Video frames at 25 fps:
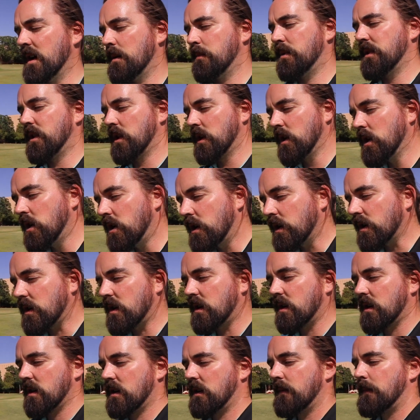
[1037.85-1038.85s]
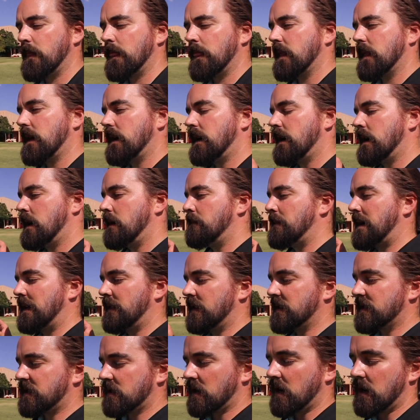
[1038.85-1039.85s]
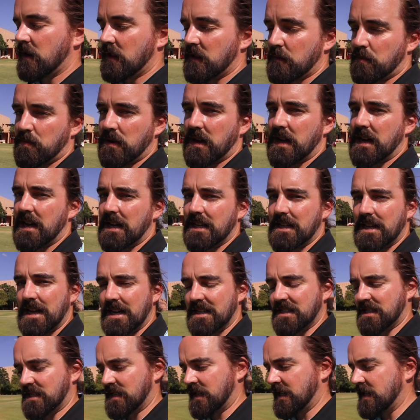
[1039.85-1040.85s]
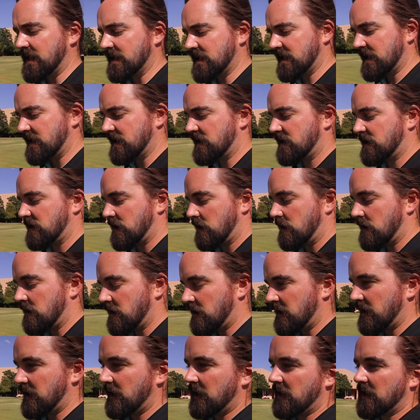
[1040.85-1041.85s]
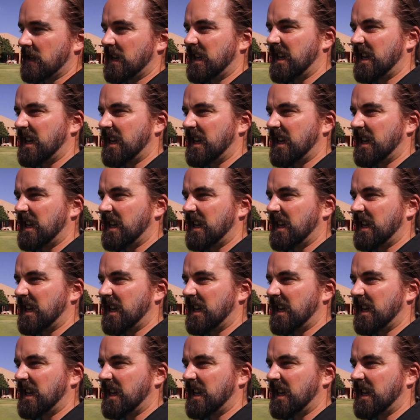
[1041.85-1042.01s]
but the look and the style of the play at Yaz Links is certainly